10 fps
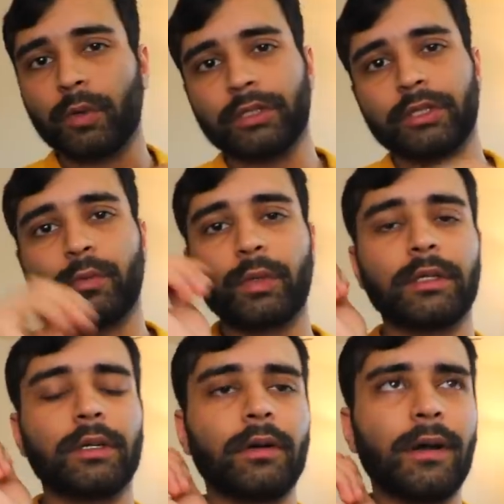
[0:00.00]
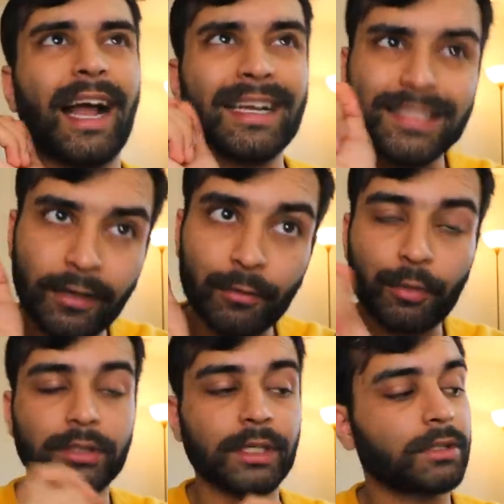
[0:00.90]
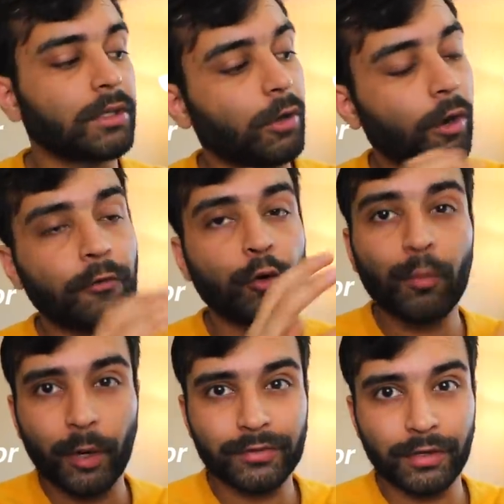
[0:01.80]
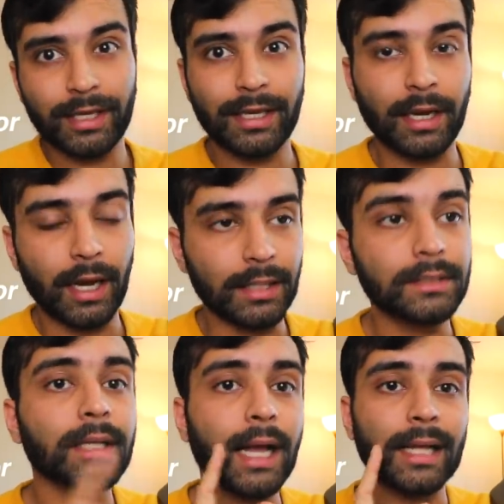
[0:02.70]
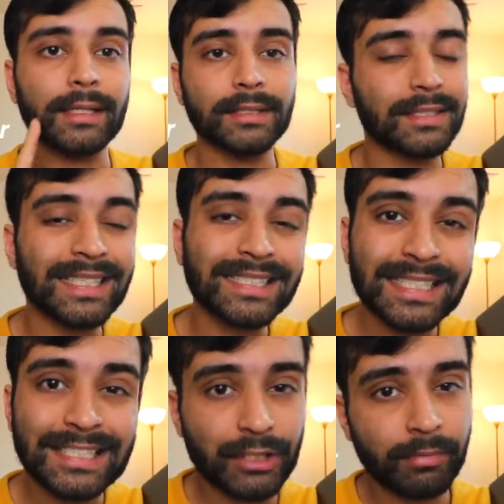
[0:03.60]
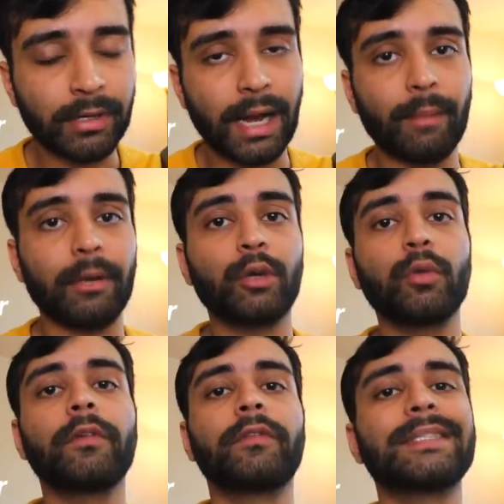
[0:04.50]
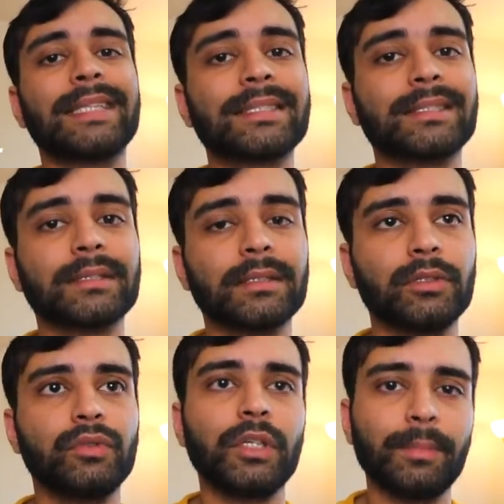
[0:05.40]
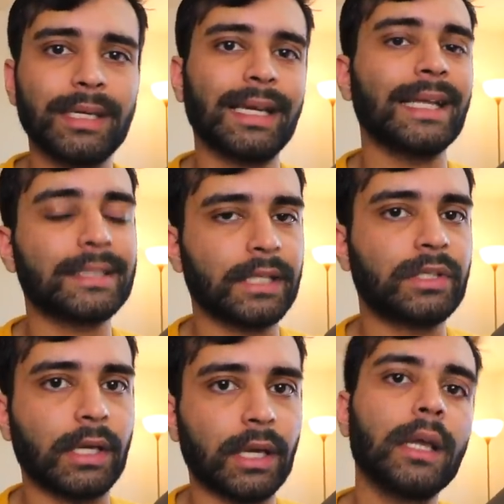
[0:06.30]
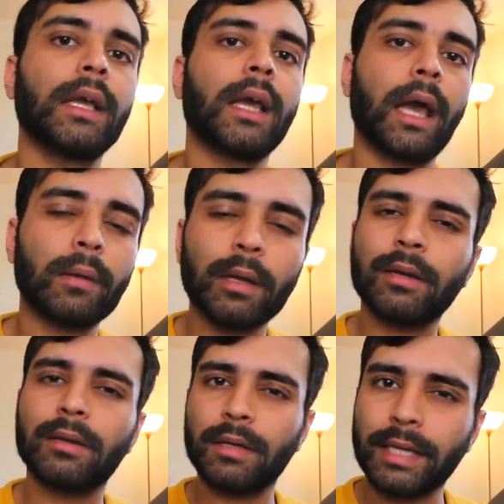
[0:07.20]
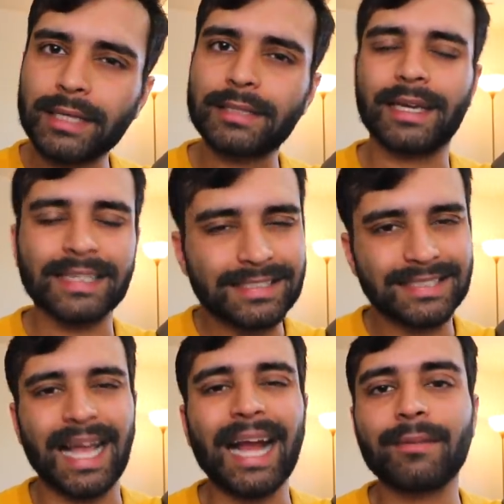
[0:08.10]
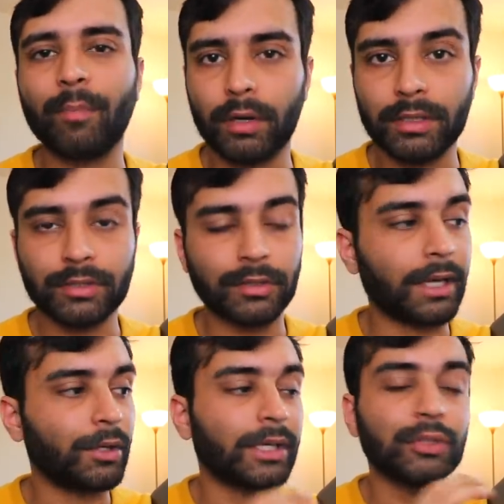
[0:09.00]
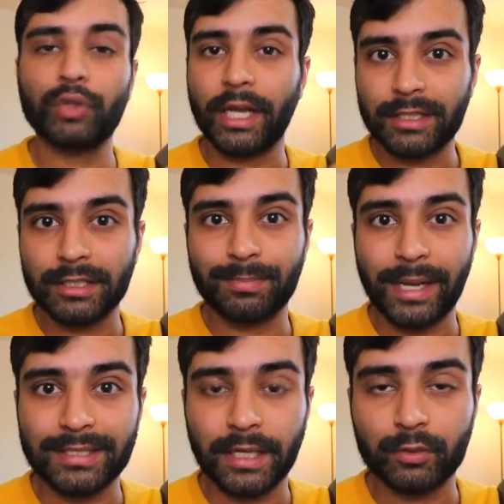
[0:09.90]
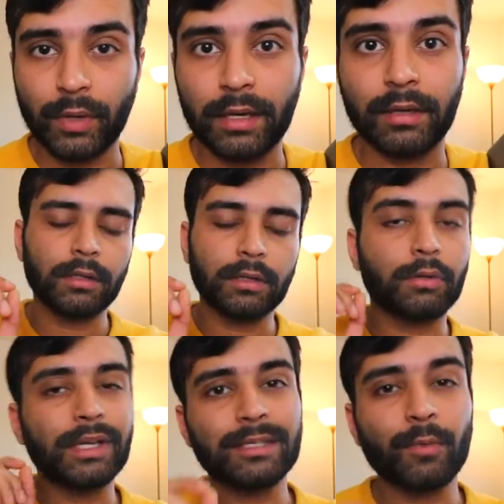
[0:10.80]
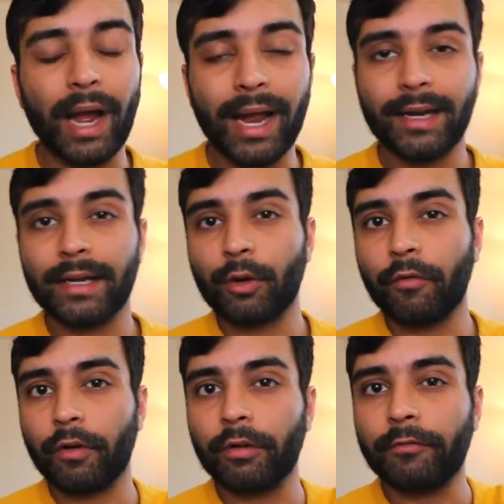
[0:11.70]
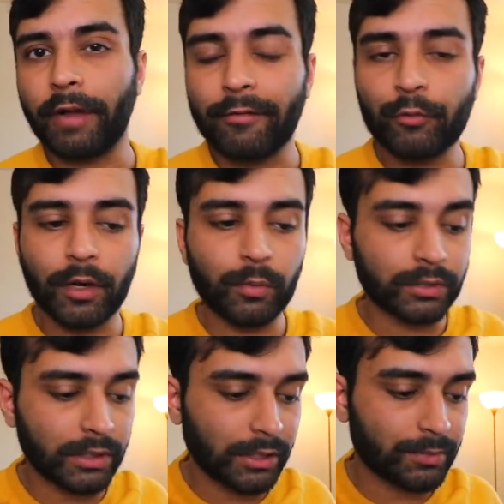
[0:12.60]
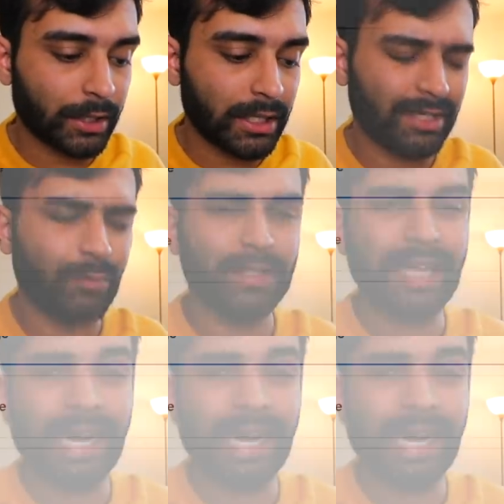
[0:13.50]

version with a i7 processor of 2.3 gigahertz and there's a 16 GB RAM and 256 GB SSD. I'm gonna link the exact model so that you can check the specs as well. The reason why I didn't go for the 512 version is because it was